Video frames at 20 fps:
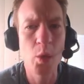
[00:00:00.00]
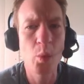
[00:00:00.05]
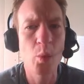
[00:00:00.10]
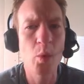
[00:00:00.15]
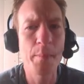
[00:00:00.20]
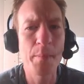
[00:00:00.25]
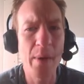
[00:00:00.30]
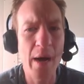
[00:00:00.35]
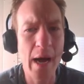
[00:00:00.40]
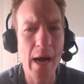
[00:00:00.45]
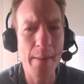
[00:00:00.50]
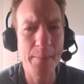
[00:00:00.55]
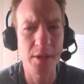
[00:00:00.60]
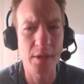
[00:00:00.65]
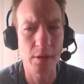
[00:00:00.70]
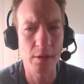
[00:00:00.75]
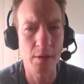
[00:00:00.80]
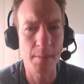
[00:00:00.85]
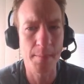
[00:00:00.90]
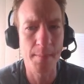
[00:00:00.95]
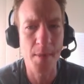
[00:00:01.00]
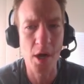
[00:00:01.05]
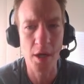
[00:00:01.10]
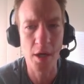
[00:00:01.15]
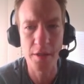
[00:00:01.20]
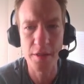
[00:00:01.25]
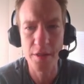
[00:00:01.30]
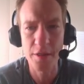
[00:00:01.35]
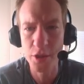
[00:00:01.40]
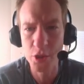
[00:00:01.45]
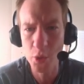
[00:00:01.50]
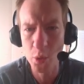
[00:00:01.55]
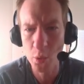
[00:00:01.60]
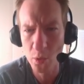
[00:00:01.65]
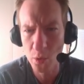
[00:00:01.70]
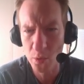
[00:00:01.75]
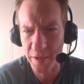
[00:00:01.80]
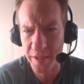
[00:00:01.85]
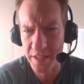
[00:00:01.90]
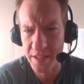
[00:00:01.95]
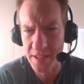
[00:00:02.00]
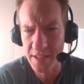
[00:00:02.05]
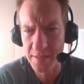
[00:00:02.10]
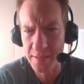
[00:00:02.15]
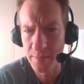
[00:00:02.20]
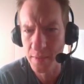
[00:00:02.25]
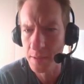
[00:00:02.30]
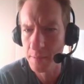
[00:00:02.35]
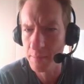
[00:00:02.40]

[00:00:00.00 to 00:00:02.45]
were popular among the Tories,